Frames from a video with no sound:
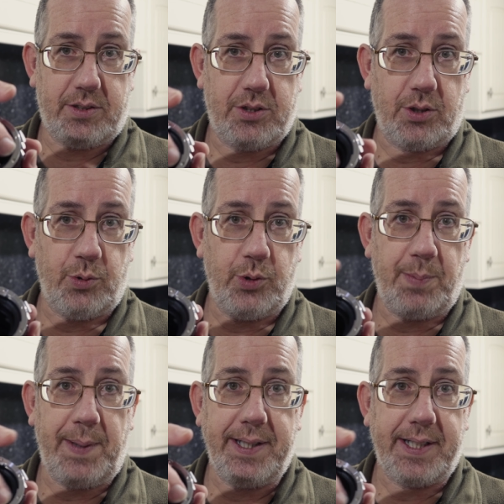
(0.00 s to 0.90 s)
got all the
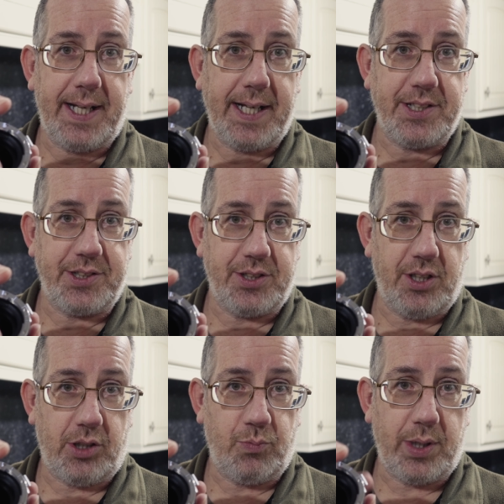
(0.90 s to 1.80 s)
pin connectors
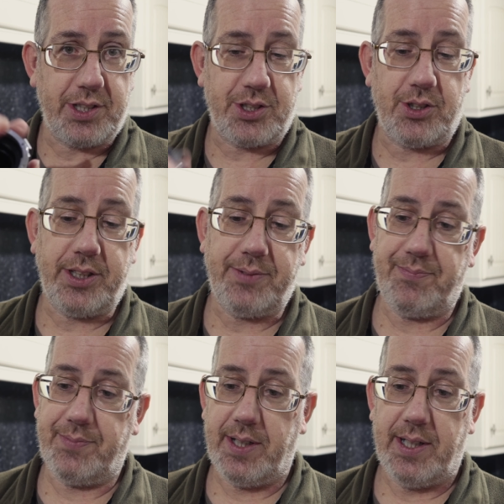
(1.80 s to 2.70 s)
on one side
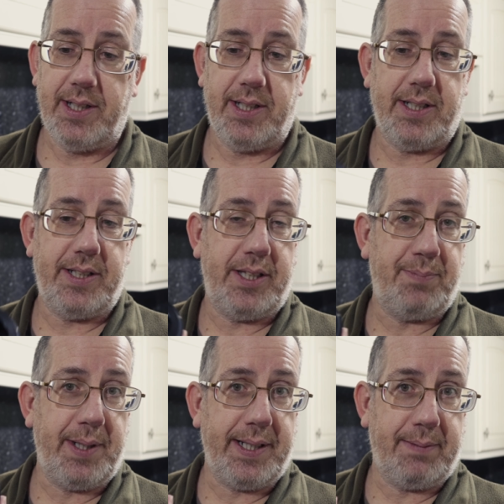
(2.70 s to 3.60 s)
and the
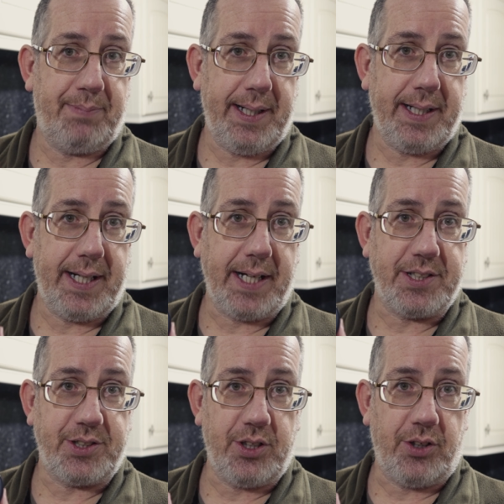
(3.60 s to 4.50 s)
pin
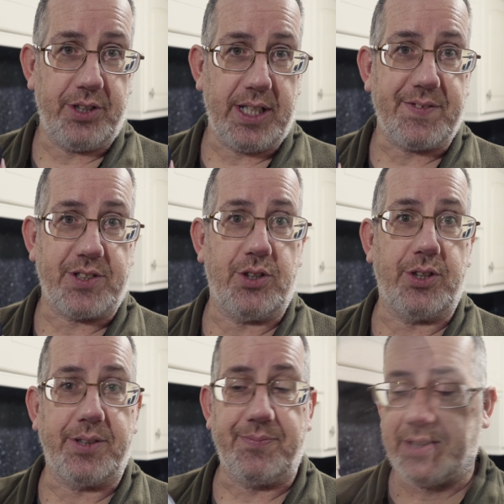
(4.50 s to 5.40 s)
connectors on the other
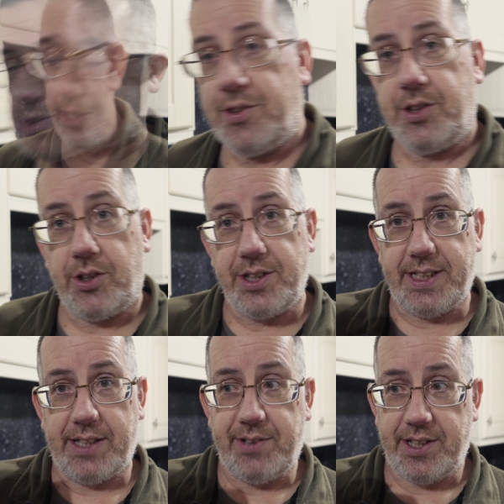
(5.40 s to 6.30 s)
side. So the
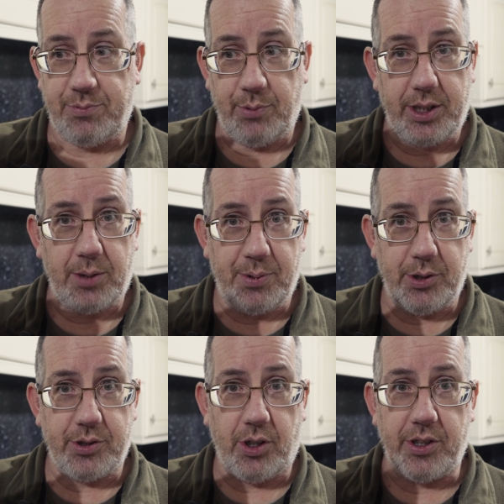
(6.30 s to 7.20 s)
idea is when I
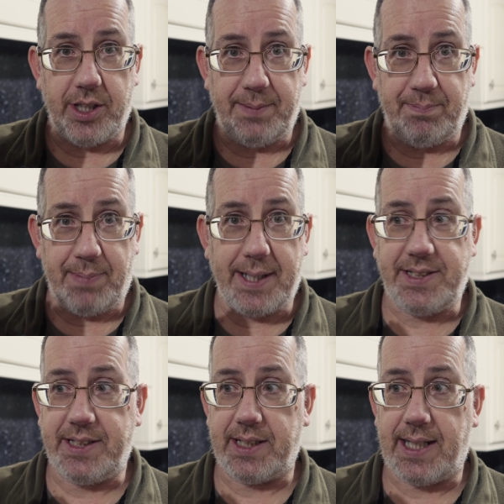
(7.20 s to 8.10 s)
put on a
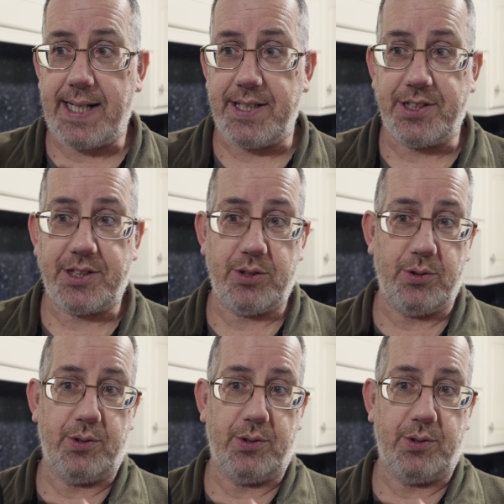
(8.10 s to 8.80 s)
basic lens,